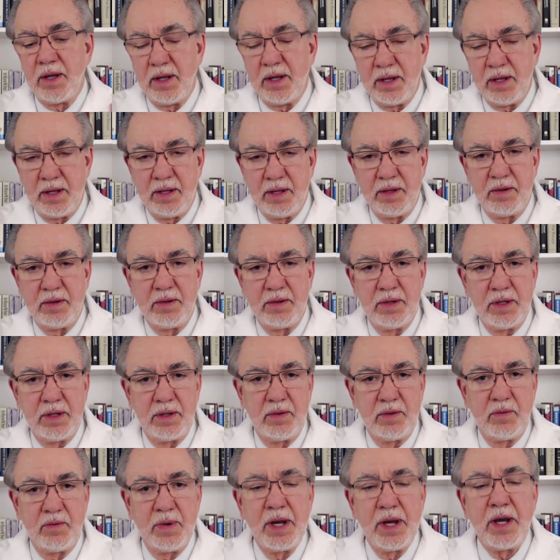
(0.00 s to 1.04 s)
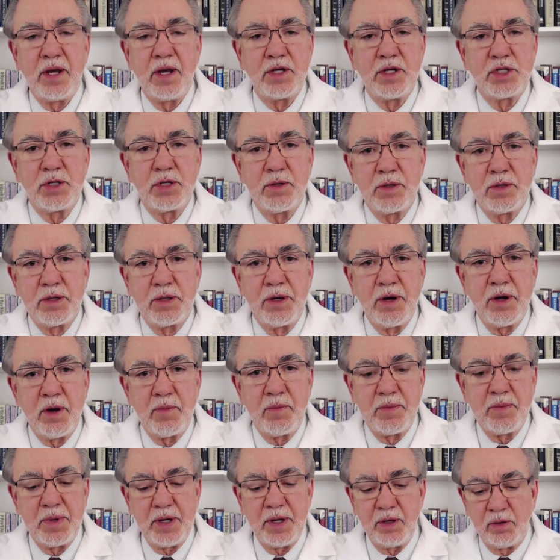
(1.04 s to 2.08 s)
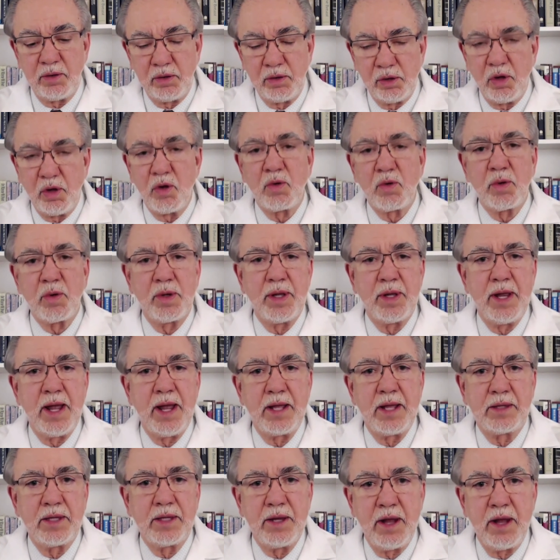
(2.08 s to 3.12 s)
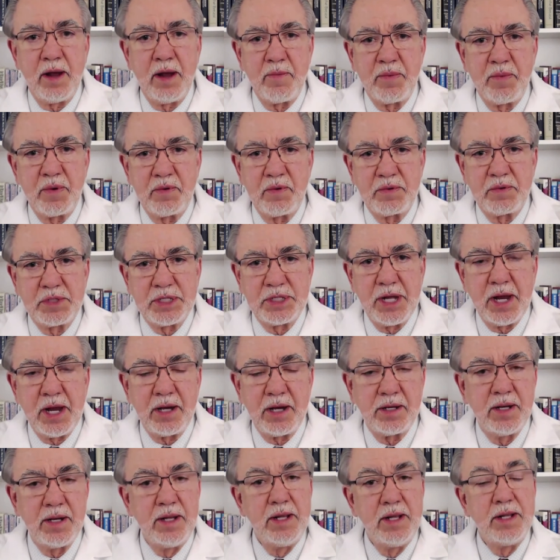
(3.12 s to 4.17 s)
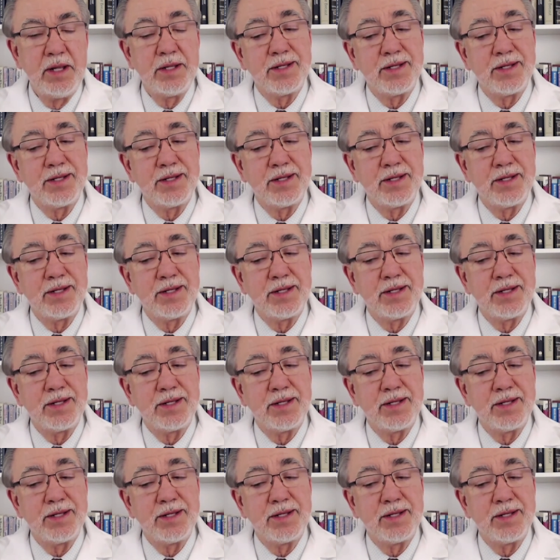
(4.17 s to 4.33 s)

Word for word: radiation therapy locally at the operative site.